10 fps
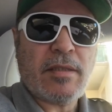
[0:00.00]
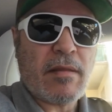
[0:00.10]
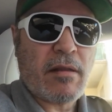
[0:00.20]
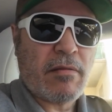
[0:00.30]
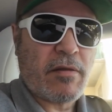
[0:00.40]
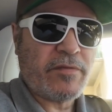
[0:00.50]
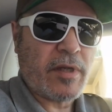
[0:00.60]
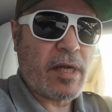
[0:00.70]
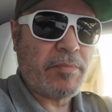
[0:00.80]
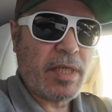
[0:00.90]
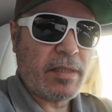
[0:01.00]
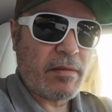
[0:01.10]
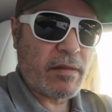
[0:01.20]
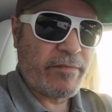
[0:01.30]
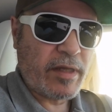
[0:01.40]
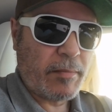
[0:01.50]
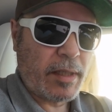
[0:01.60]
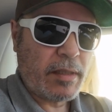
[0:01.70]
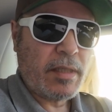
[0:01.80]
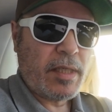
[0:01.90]
a Tesla software update is
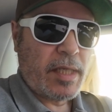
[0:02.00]
available,